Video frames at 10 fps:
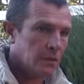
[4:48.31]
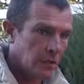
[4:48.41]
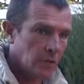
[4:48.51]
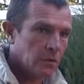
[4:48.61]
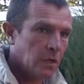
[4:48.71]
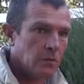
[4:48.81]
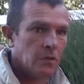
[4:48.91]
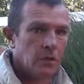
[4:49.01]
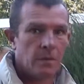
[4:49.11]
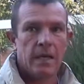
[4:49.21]
Don't go
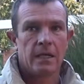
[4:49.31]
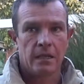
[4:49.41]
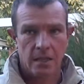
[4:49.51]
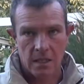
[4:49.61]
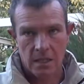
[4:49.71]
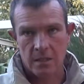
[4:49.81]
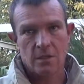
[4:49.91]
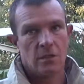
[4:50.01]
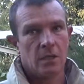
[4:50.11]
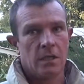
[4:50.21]
to the bank and get
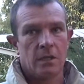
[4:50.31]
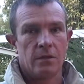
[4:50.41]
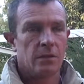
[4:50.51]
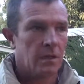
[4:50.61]
$100 notes.